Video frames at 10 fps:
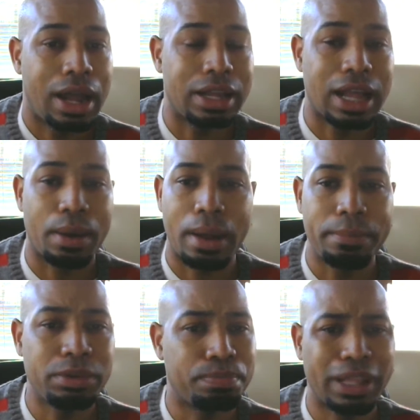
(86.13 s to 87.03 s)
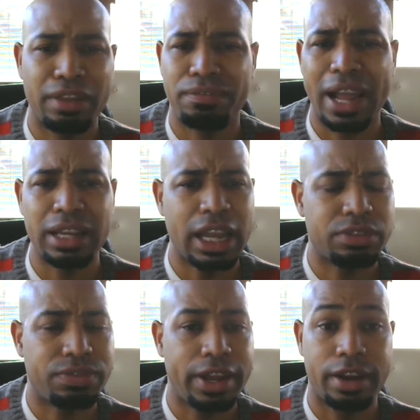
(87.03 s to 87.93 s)
I, have been playing fighting
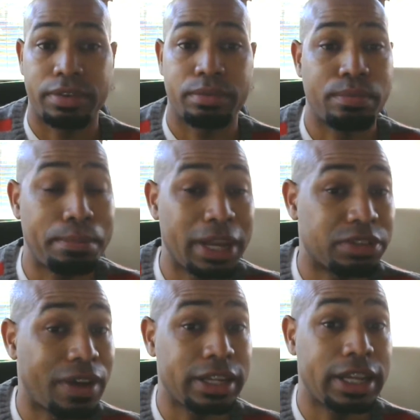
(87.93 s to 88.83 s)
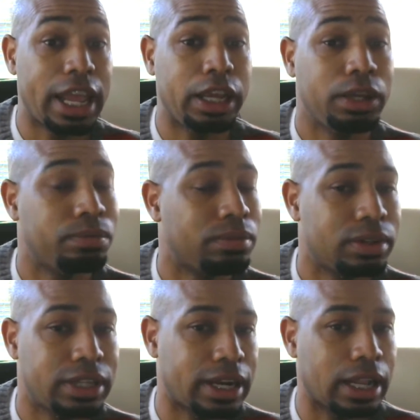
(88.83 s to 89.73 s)
games forever. My best fighting game
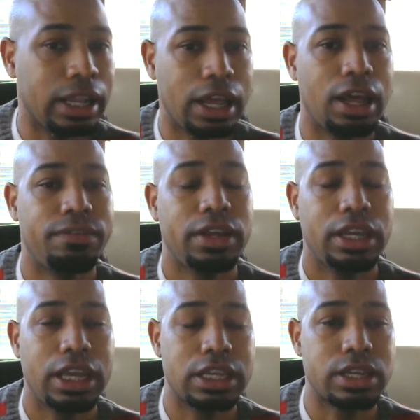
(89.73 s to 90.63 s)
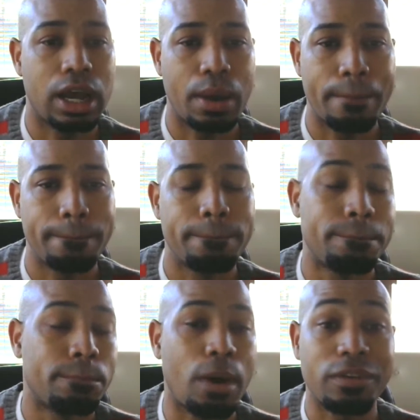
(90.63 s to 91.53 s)
that I love is
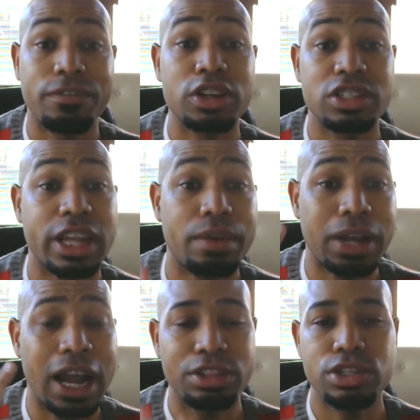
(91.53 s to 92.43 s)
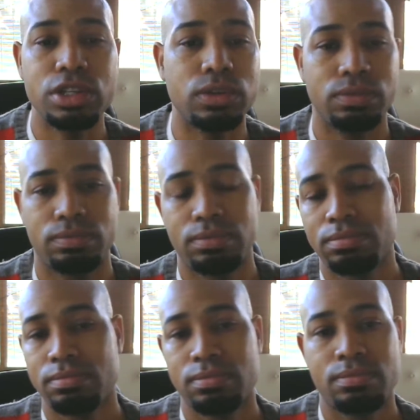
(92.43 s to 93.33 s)
um, Marvel vs. Capcom 2.
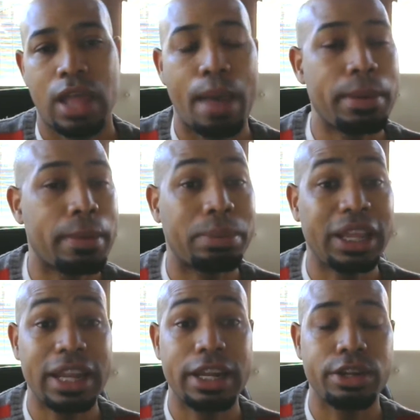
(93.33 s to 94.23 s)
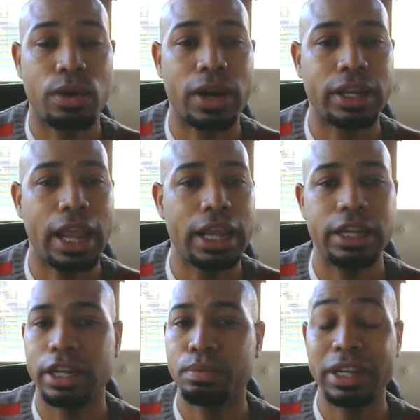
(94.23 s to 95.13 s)
I remember playing that in the arcade
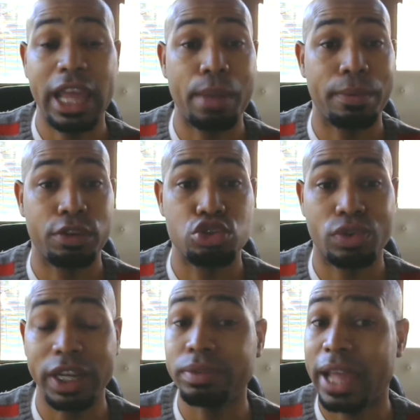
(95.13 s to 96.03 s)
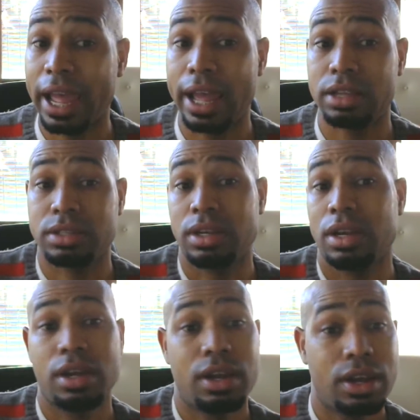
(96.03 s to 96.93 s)
and then when it came on the Dreamcast.
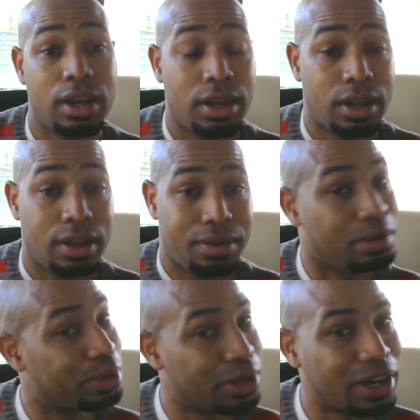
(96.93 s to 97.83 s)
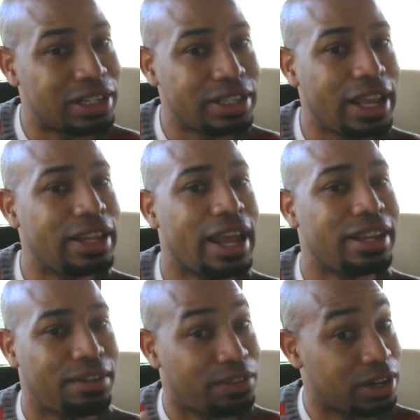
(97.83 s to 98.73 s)
People don't understand
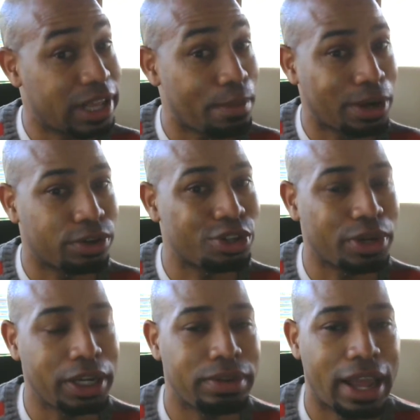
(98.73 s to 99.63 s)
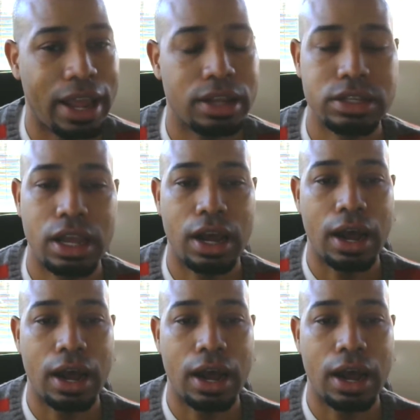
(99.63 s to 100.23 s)
that. It first came out on the Dreamcast.